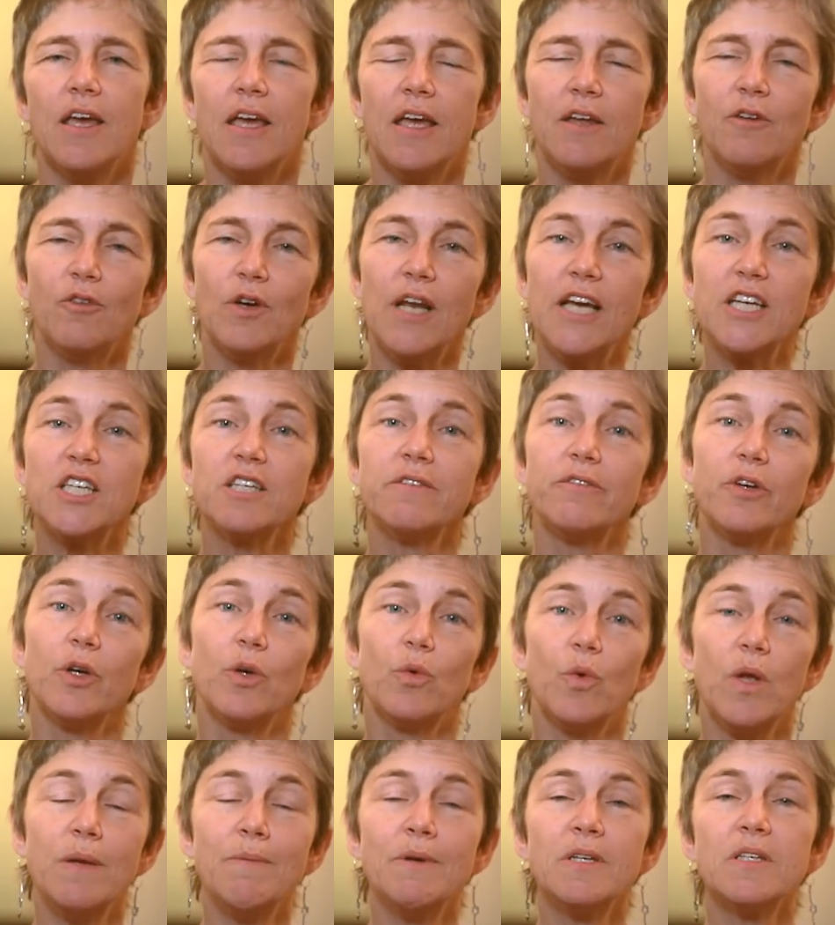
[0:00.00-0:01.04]
in relation of
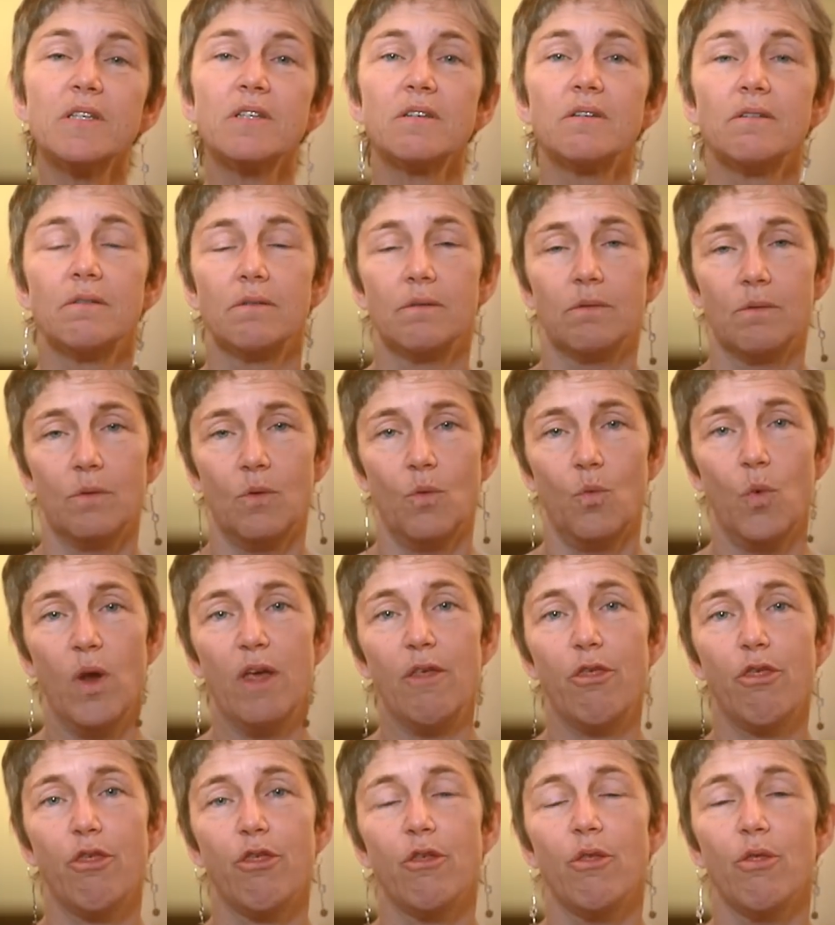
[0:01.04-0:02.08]
agreement
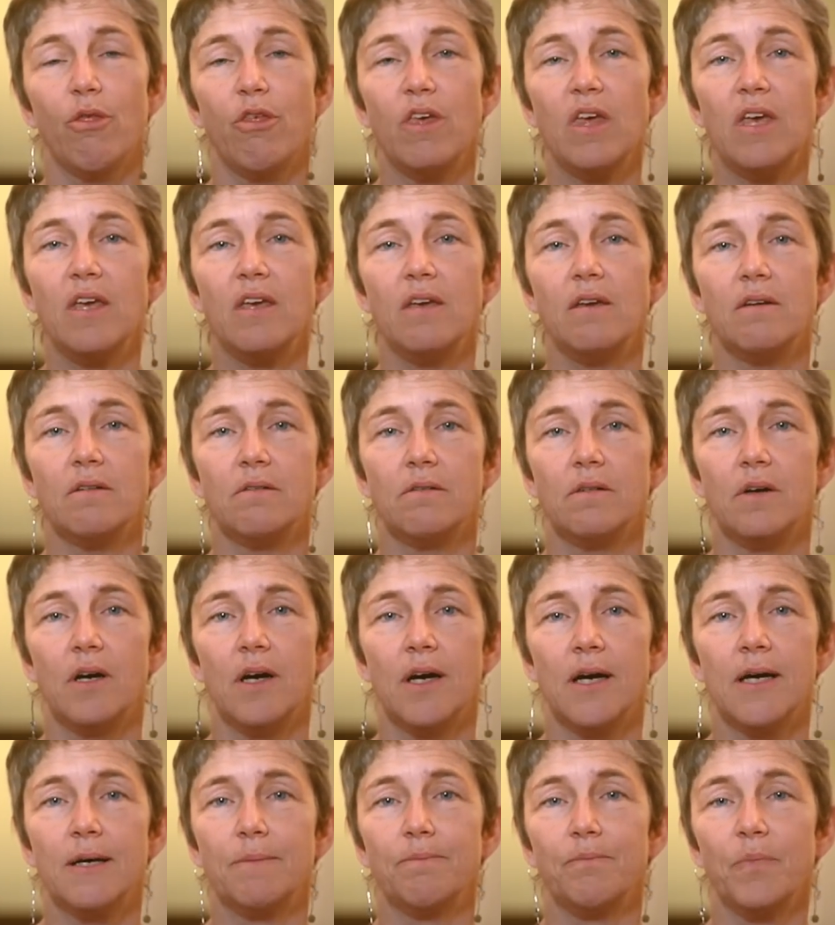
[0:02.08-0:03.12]
with
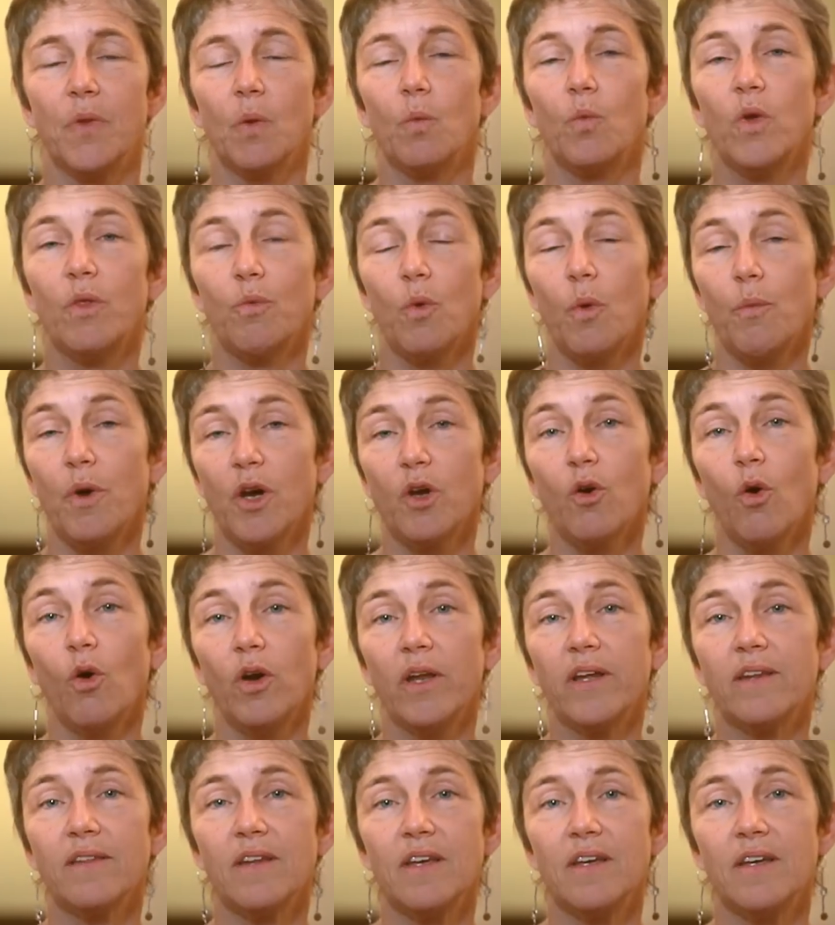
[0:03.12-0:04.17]
what we're
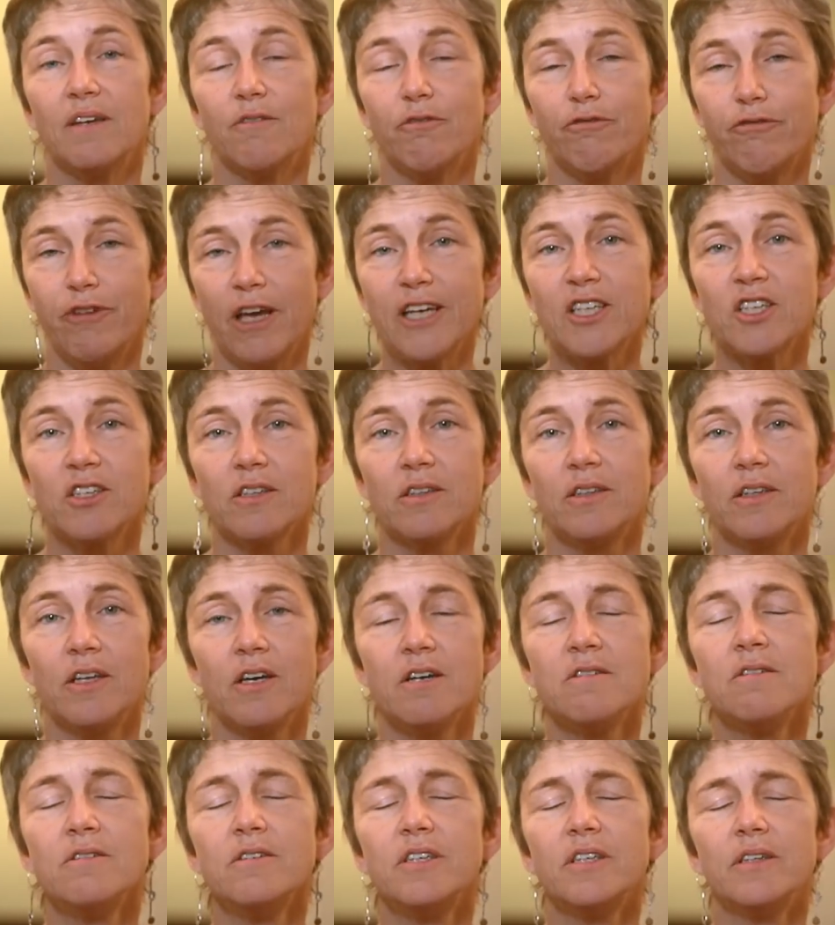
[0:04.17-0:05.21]
calling the inflectional
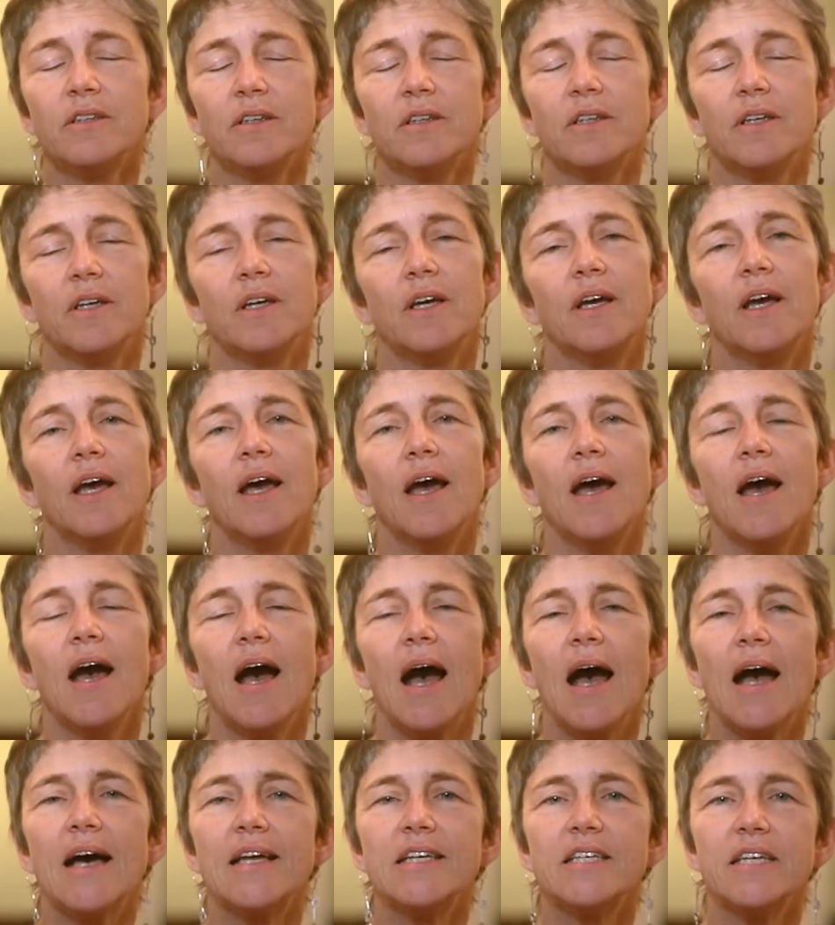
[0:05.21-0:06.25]
node,
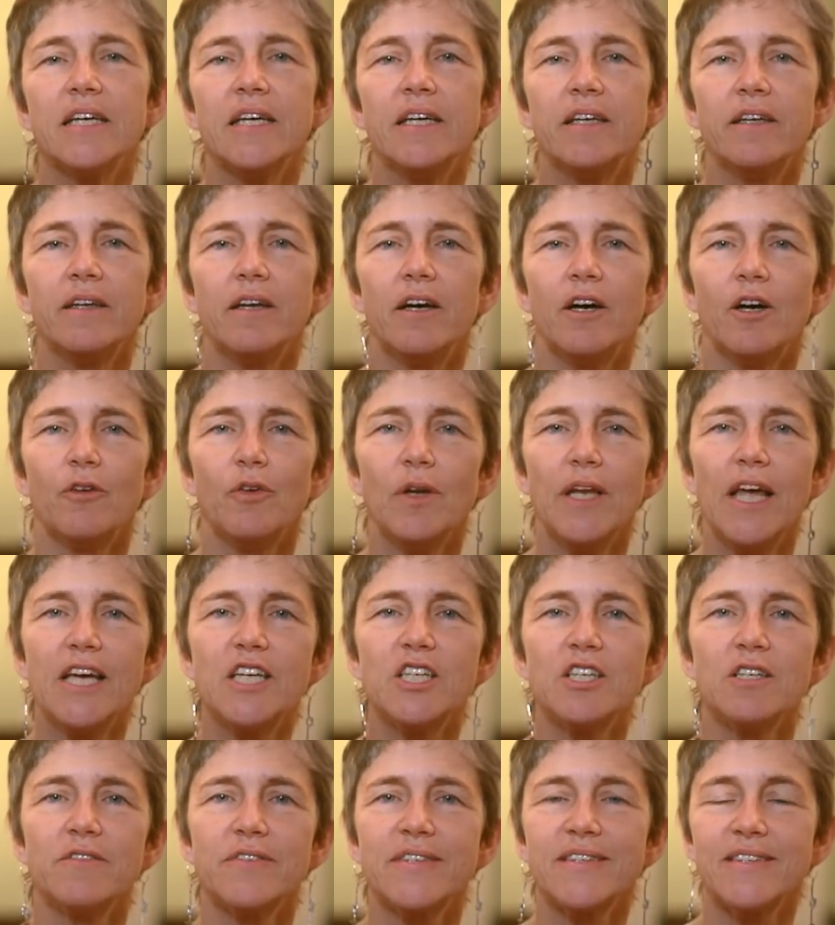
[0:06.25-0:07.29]
and in a
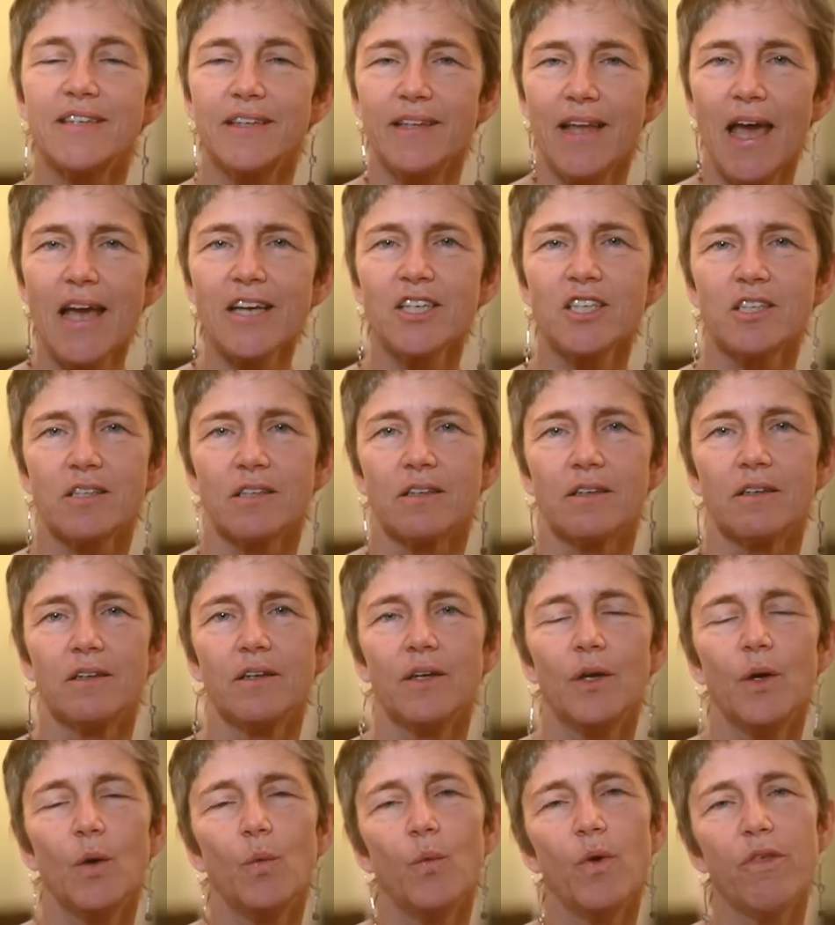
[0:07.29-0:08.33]
relation of
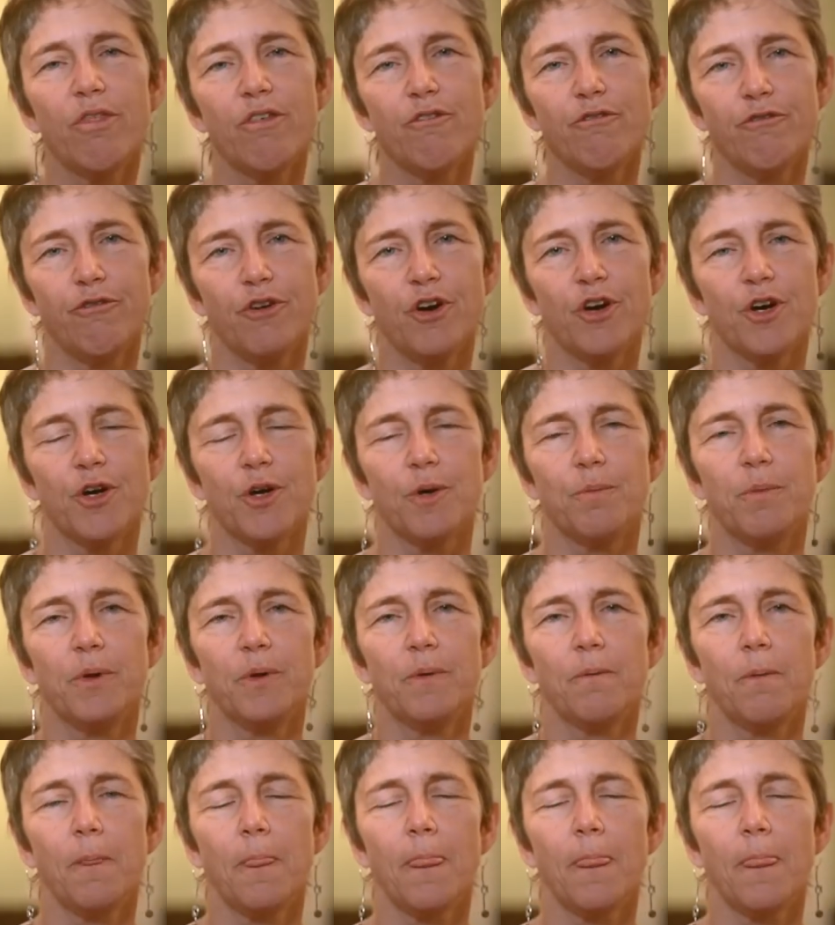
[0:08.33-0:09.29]
selection with the verb.